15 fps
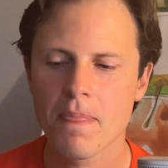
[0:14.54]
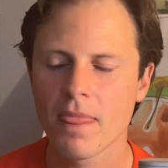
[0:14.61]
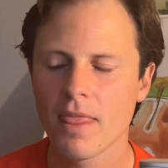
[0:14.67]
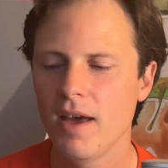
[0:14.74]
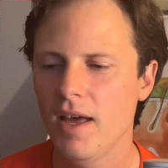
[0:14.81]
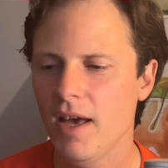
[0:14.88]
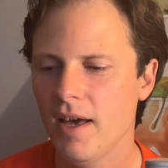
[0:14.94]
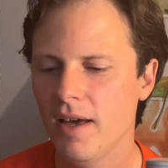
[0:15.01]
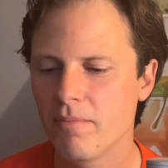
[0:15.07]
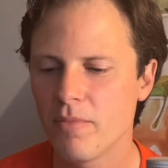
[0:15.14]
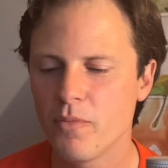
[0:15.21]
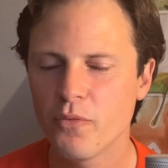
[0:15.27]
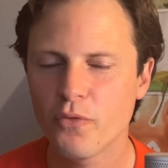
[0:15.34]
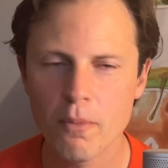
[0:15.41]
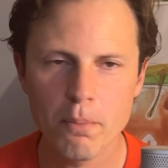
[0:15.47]

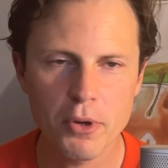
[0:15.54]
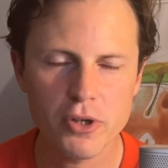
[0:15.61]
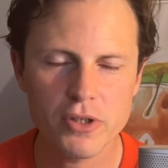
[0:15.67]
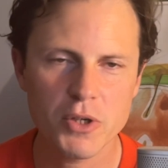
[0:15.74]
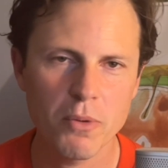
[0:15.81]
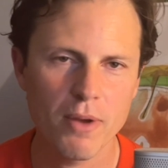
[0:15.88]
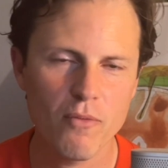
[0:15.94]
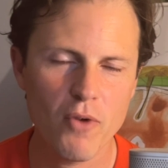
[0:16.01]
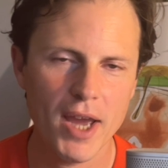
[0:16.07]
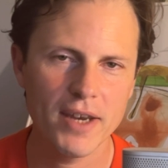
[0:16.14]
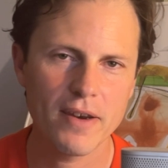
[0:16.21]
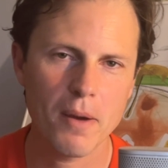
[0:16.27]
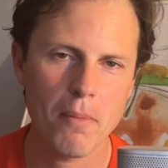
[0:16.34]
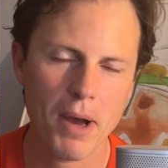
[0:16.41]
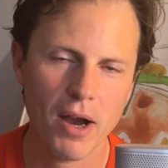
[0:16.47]
from books that we read
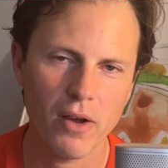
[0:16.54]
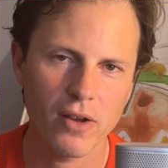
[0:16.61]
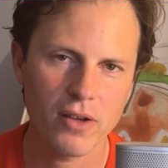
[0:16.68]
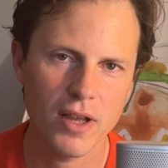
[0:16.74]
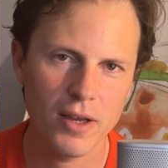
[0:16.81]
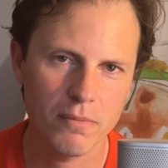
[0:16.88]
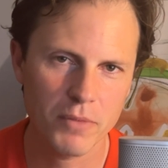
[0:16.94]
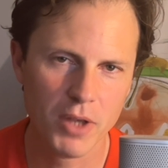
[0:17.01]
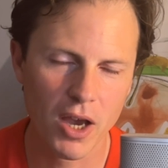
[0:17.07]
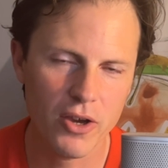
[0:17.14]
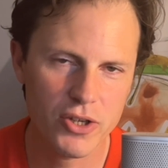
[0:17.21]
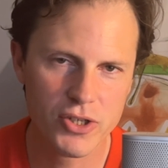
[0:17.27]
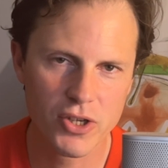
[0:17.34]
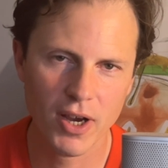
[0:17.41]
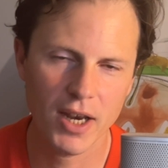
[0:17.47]
about
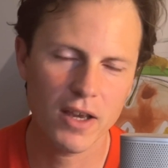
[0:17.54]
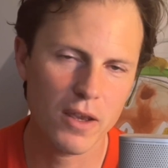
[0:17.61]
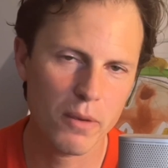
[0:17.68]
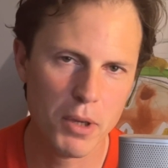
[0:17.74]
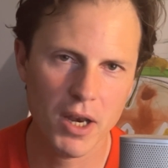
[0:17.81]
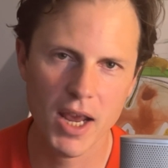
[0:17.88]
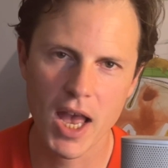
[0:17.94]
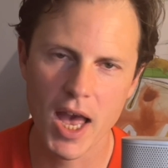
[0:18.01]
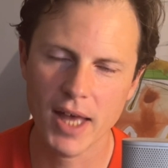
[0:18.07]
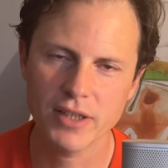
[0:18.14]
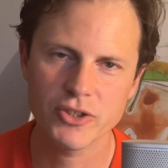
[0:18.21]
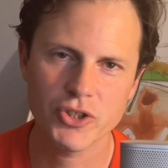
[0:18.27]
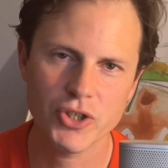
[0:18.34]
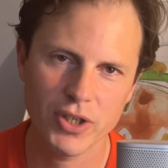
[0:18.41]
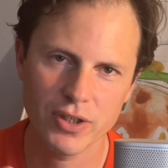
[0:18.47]
co-design and community
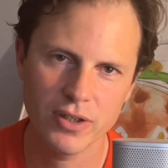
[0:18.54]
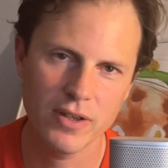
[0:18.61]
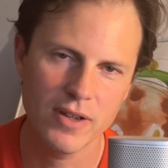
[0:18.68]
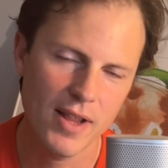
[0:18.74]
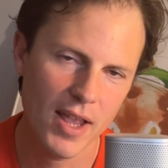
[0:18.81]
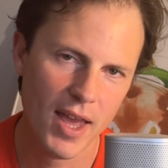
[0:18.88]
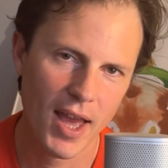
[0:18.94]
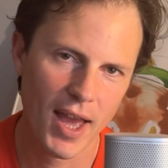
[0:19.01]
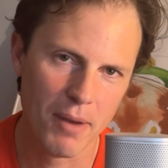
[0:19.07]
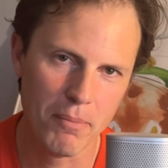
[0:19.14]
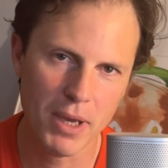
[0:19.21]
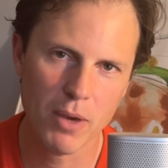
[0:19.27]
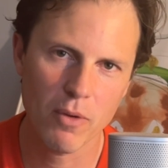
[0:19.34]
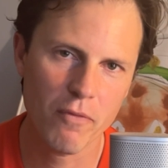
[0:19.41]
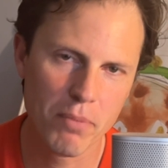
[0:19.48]
action and
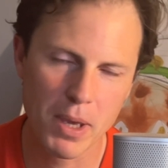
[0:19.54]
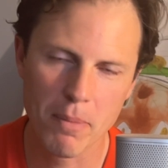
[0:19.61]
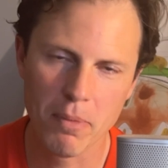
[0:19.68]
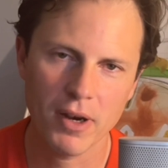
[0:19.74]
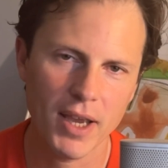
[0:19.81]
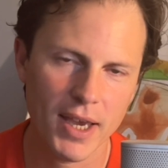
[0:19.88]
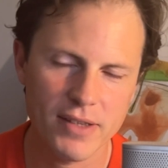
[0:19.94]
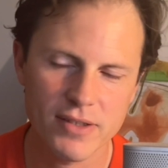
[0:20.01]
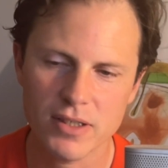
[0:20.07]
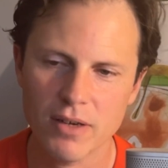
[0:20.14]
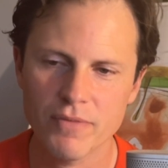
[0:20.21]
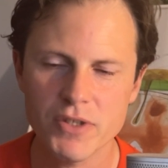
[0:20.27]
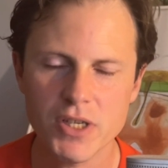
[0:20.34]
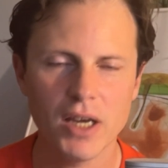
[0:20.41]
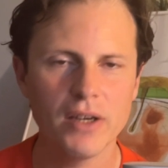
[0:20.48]
meeting with people and getting
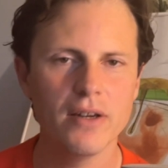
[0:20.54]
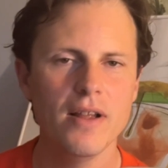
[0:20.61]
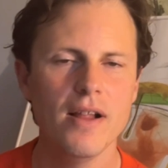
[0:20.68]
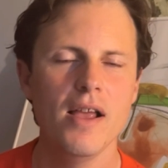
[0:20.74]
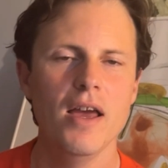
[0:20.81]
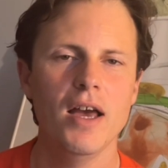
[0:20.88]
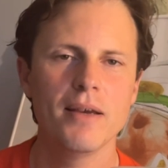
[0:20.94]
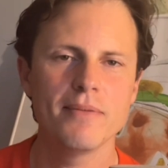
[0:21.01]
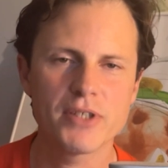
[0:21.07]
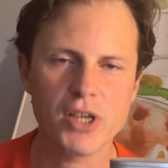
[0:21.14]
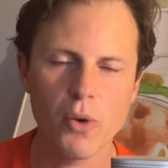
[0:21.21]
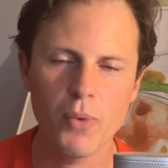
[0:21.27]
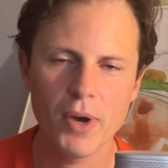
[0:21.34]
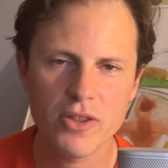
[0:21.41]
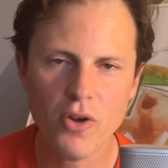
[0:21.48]
stuff done. And so
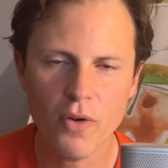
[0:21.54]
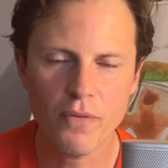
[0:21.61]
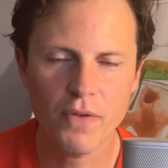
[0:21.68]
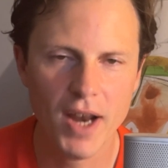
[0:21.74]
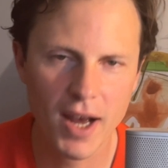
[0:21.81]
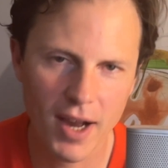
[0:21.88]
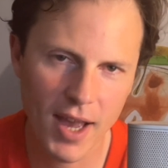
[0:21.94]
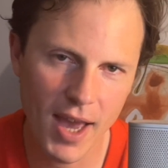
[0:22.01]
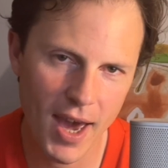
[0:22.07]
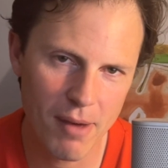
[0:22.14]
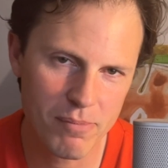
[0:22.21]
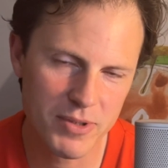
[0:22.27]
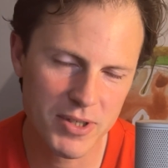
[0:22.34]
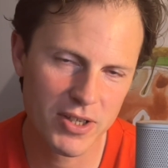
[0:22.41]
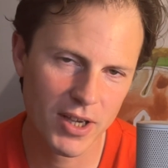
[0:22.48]
we're doffing our
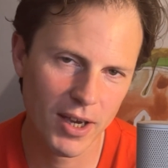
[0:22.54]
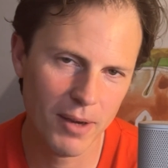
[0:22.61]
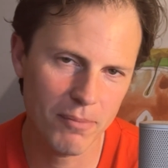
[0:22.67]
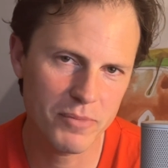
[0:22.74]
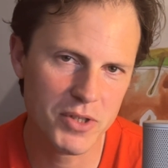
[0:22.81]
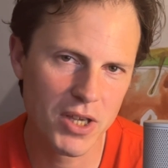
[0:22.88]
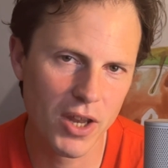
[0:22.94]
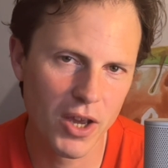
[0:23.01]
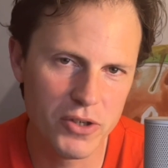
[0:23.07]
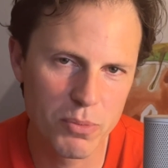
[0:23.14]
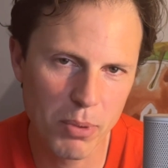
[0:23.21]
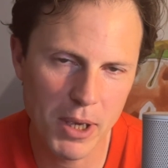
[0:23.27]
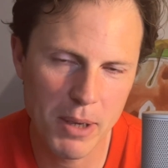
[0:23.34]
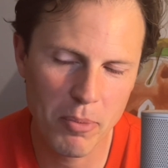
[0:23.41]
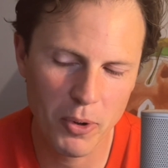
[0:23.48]
caps to those
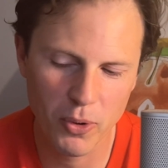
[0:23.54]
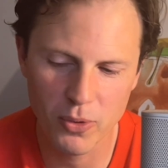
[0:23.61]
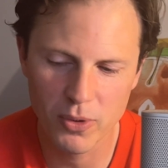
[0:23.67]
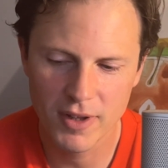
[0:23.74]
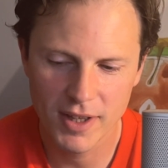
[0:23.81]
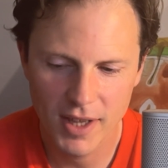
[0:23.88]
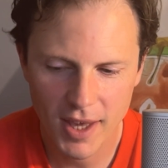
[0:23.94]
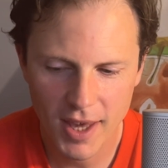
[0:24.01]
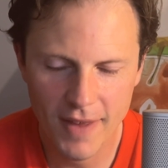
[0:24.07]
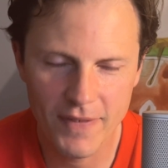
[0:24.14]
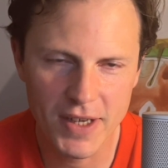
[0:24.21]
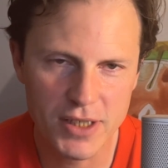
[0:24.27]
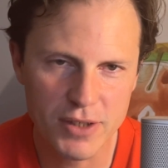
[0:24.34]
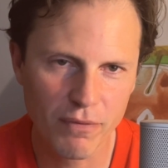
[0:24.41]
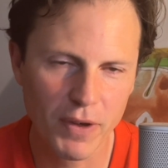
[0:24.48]
people in
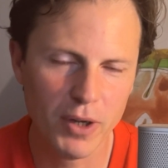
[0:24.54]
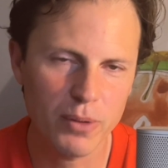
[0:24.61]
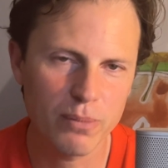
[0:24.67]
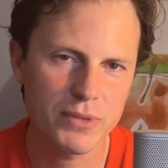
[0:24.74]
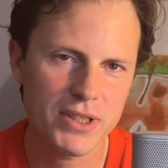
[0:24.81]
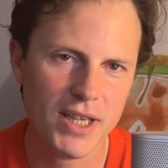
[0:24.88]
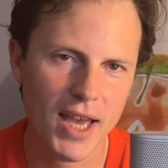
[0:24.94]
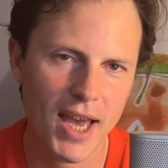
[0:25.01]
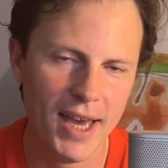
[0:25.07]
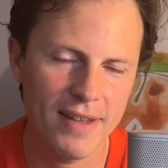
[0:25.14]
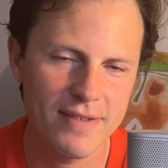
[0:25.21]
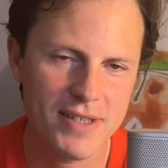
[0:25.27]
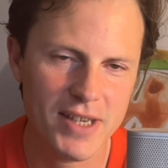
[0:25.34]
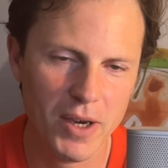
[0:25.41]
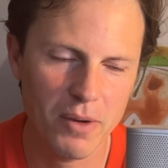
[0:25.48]
these films,
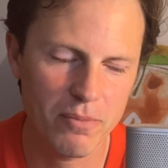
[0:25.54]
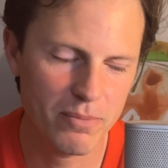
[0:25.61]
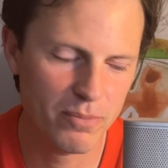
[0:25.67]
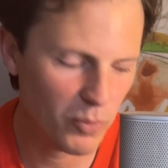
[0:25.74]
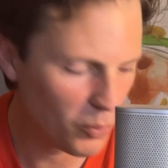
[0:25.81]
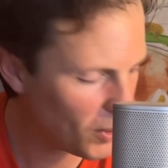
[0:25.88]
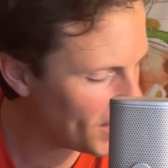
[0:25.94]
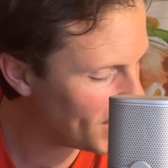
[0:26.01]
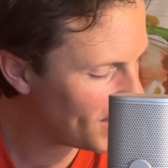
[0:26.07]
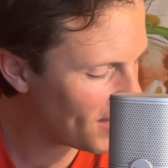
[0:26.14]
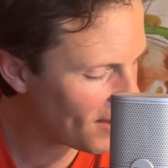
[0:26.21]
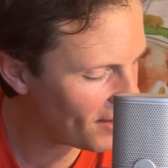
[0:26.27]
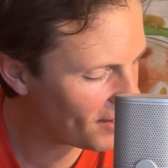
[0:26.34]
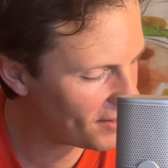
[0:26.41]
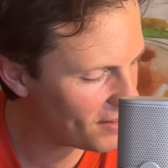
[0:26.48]
and
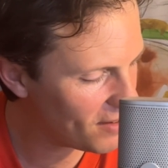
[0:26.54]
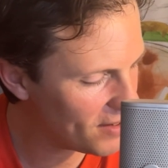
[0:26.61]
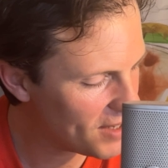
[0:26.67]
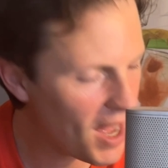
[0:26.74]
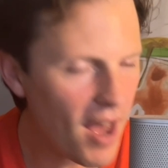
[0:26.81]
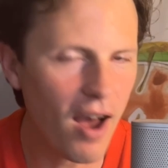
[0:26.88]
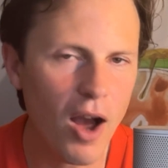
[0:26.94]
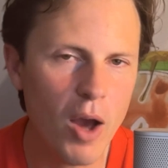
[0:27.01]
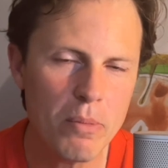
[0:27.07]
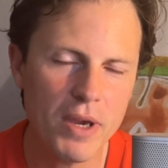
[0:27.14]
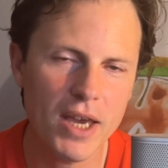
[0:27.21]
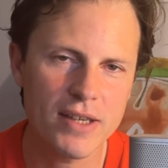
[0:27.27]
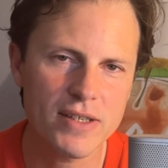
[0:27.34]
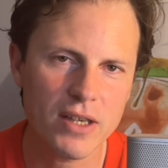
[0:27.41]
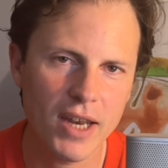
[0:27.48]
I hope you
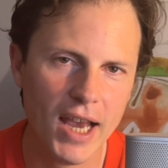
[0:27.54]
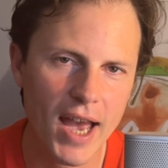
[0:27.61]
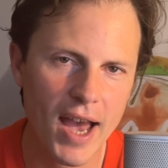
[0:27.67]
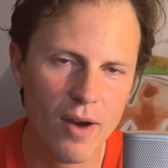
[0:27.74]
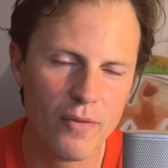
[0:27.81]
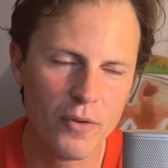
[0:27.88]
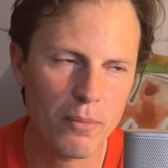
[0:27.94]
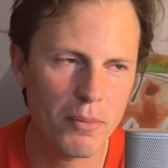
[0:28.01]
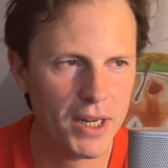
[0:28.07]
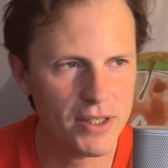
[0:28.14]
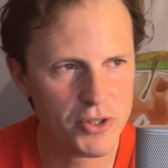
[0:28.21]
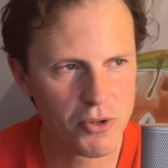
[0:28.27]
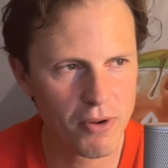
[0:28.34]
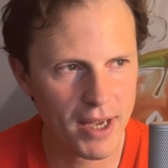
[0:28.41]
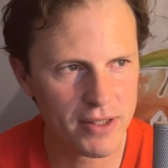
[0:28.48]
get something out of them and
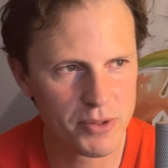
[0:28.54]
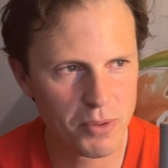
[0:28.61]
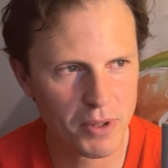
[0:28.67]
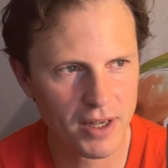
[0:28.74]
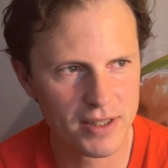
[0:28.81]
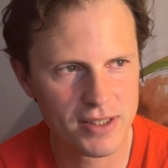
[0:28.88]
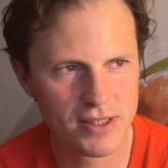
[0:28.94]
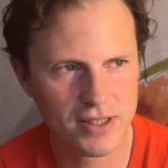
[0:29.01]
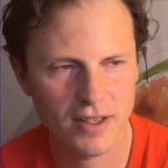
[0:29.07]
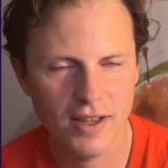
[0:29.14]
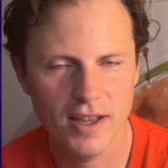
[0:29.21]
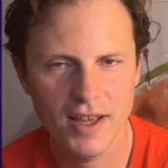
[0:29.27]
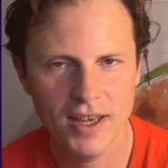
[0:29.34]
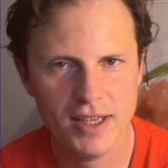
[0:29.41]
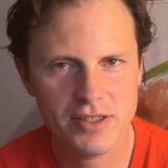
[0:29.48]
interact with us
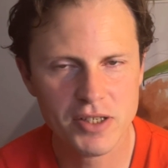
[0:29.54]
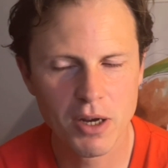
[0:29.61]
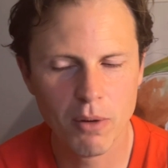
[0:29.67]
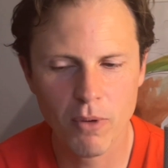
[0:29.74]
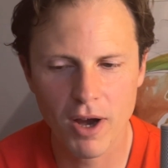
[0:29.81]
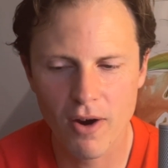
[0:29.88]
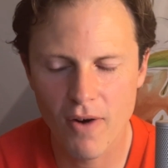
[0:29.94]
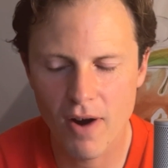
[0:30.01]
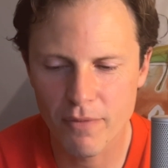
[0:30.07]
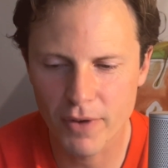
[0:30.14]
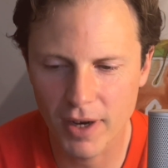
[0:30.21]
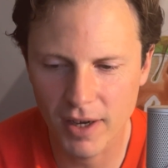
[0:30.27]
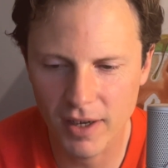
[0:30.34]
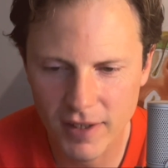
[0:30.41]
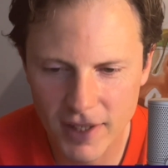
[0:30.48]
in some way or other.